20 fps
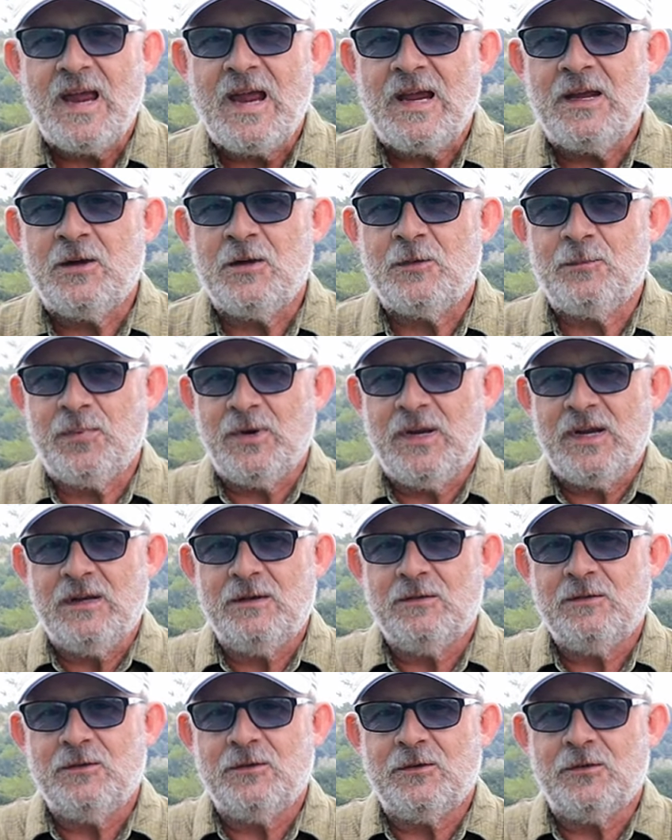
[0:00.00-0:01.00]
It could be
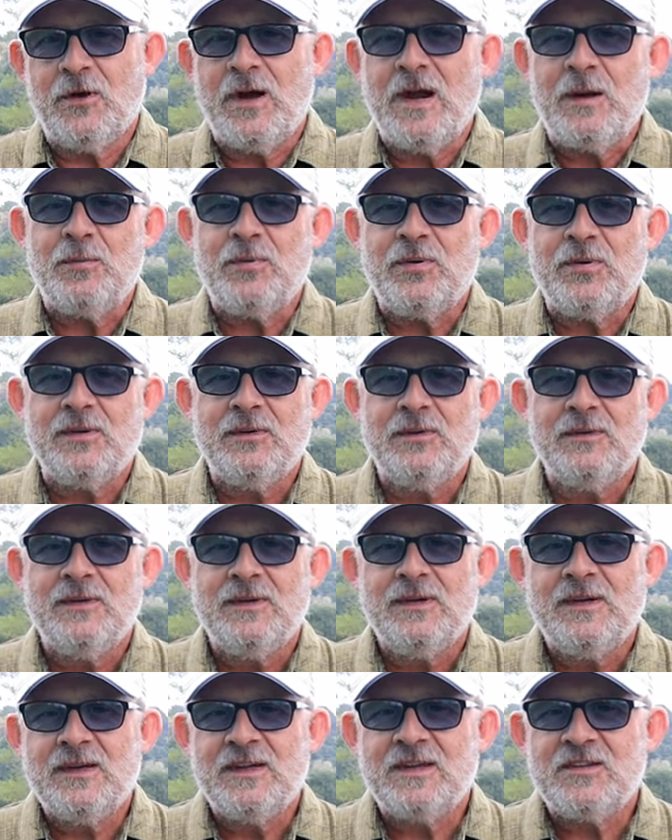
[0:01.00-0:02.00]
grip,
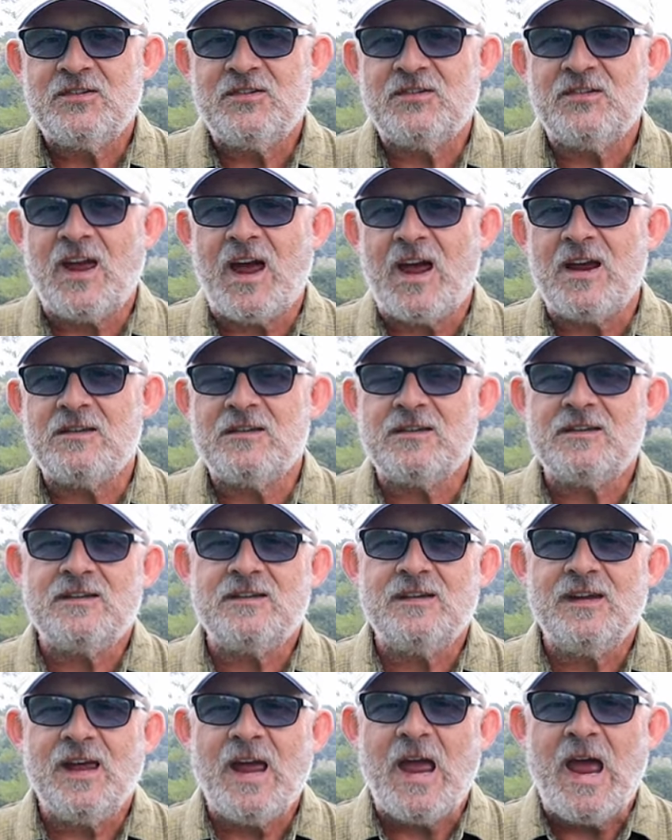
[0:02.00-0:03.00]

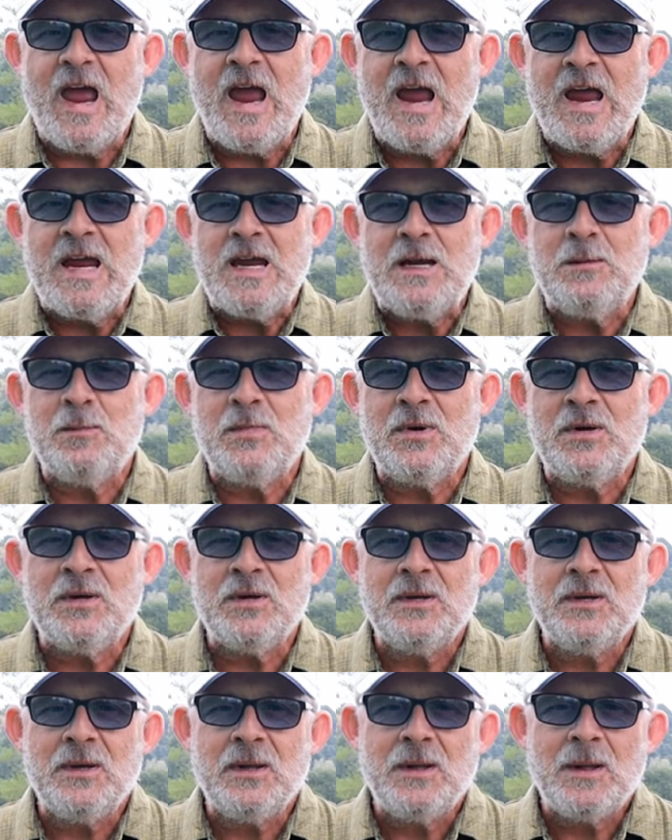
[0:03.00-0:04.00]
stance, aim,
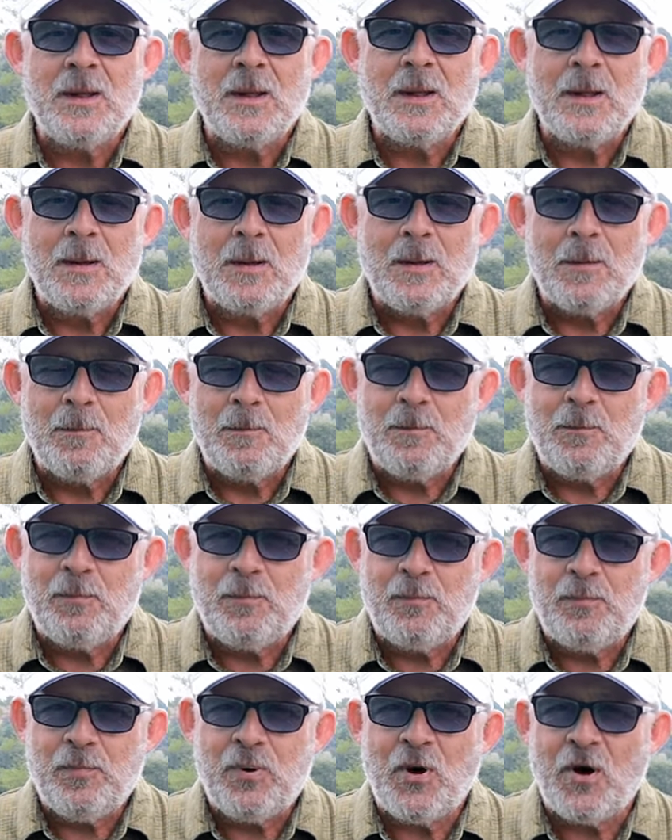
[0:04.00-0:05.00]

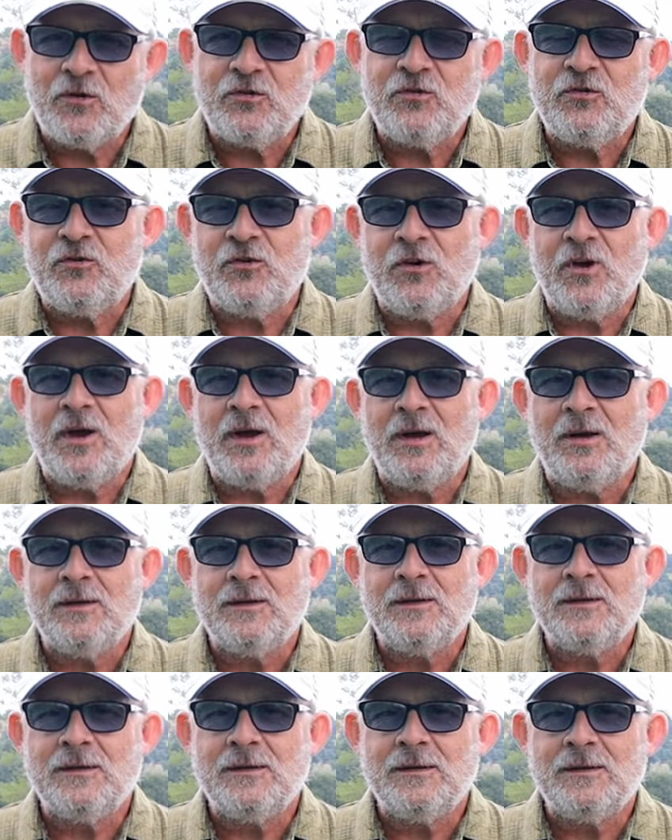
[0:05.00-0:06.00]
posture,
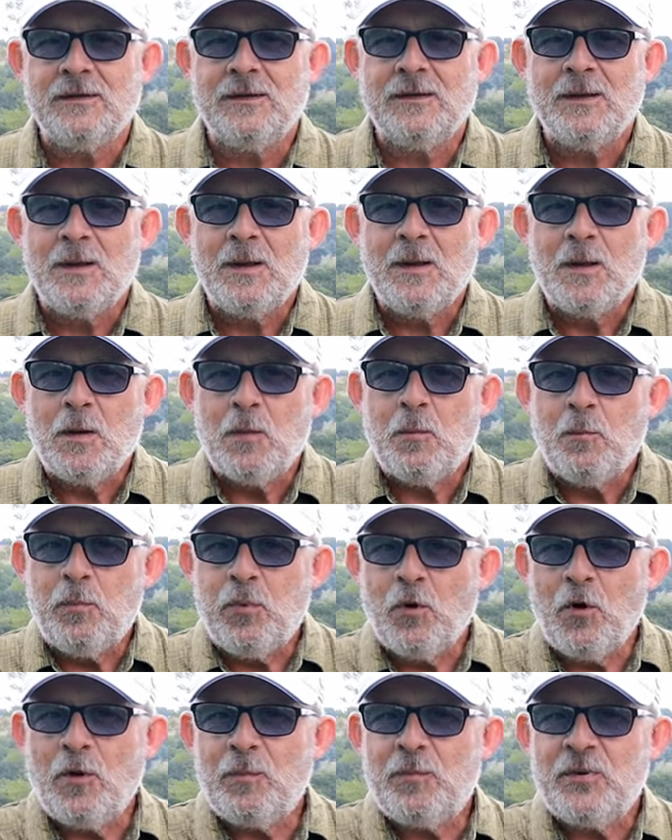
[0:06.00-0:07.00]

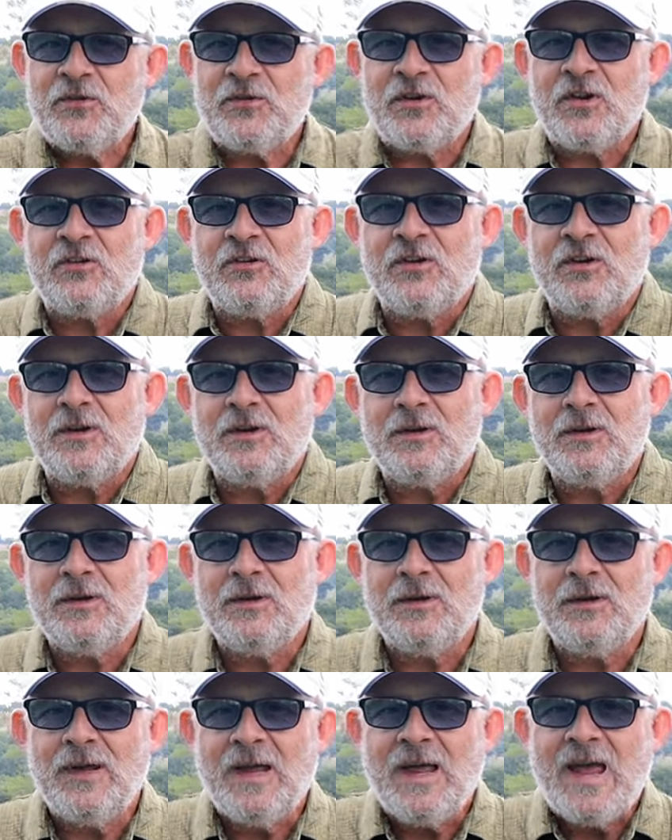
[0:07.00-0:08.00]
ball position,
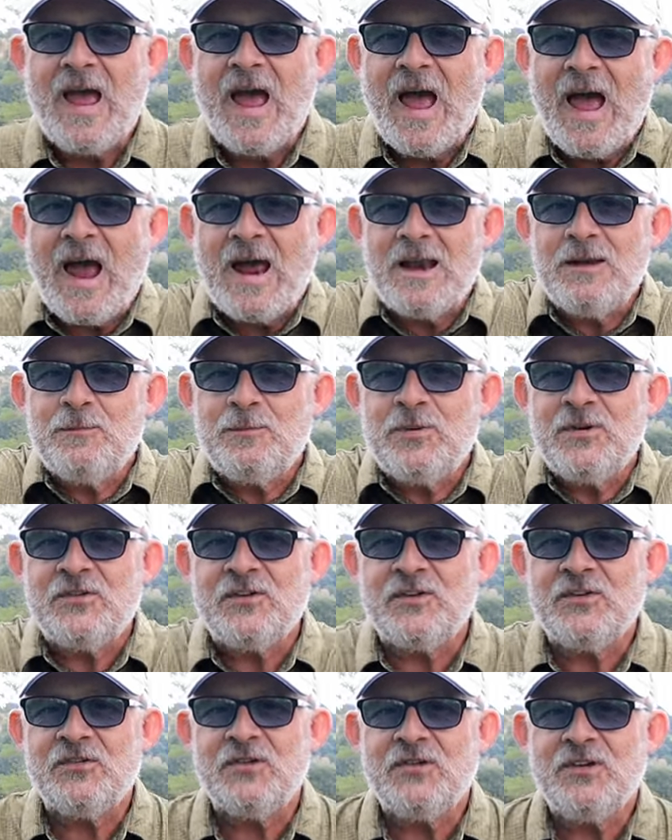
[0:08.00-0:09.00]
hand
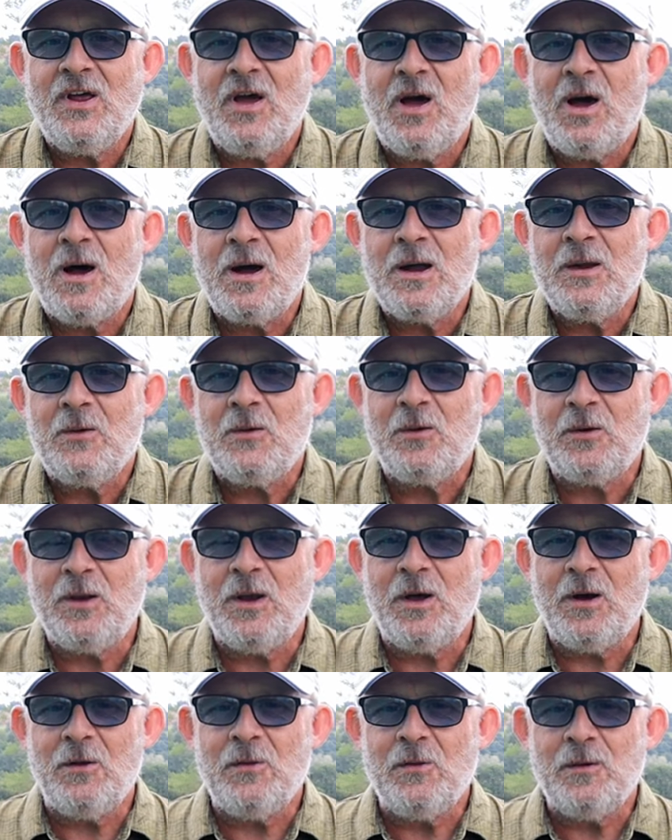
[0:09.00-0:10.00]
position, high or
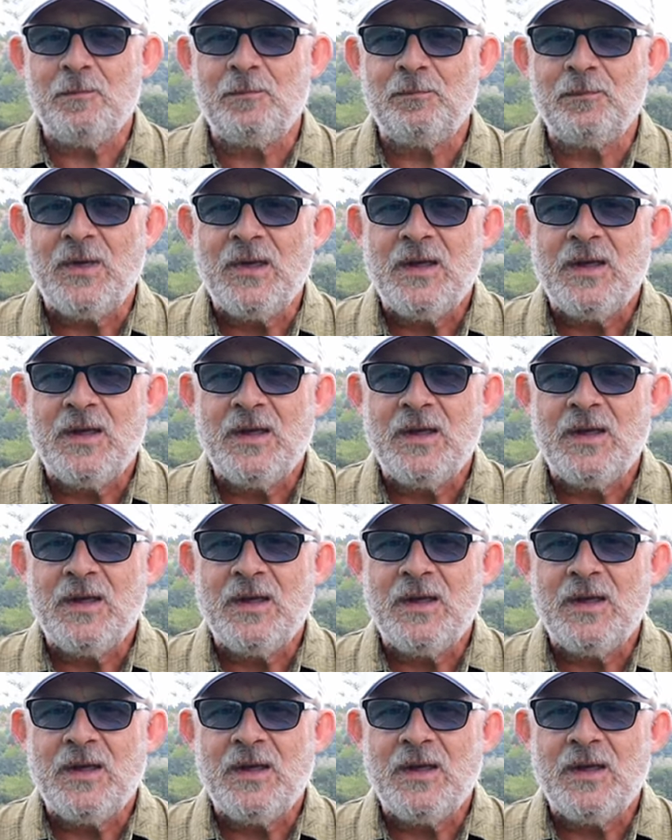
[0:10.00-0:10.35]
low,